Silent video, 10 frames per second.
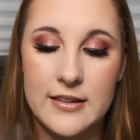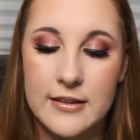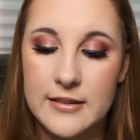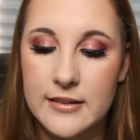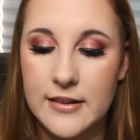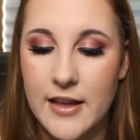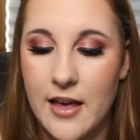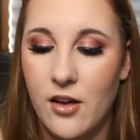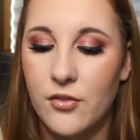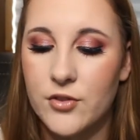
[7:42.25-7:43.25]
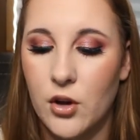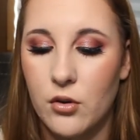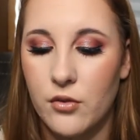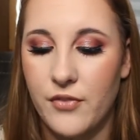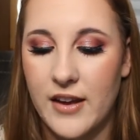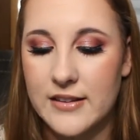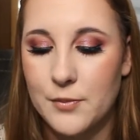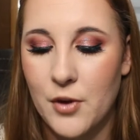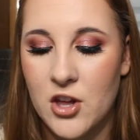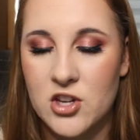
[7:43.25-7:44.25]
This is the e.l.f. Total Face
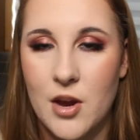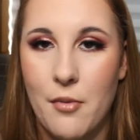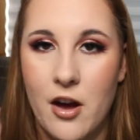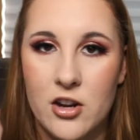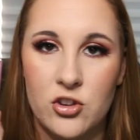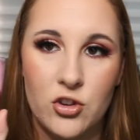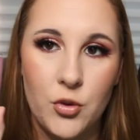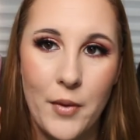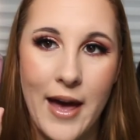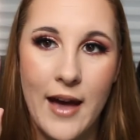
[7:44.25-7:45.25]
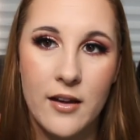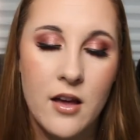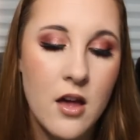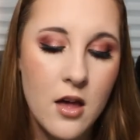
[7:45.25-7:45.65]
Sponge. I bought a 2-pack.